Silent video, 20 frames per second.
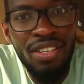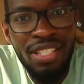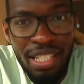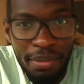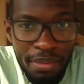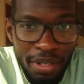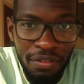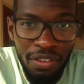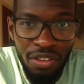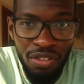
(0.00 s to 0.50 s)

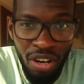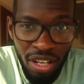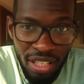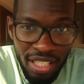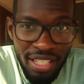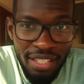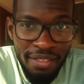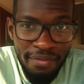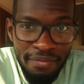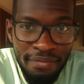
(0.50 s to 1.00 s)
concept of a
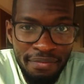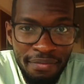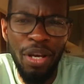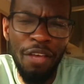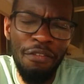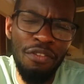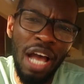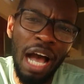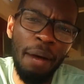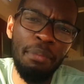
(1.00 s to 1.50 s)
rut.
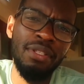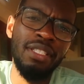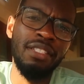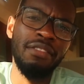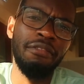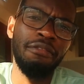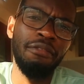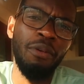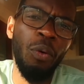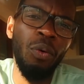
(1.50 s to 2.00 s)
Now, if you happen
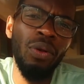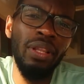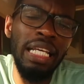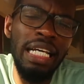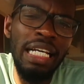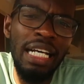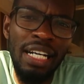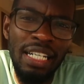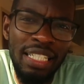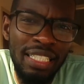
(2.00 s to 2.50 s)
to
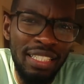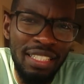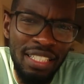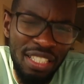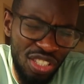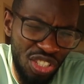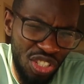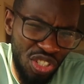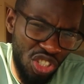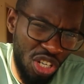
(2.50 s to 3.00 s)
fall under
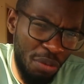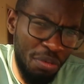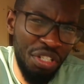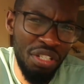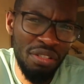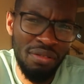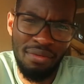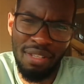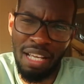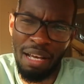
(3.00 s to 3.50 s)
this
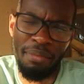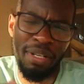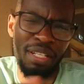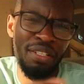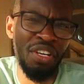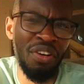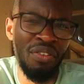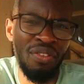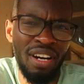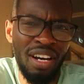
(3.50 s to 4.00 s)
description, I
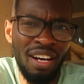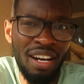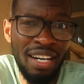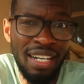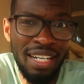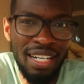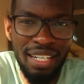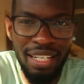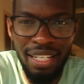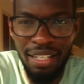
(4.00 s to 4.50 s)
mean, you're in
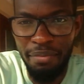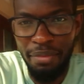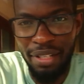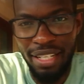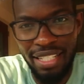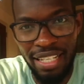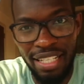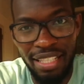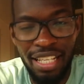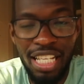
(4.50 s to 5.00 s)
luck,
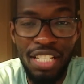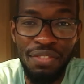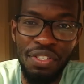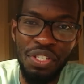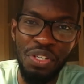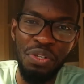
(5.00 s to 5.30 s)
because in this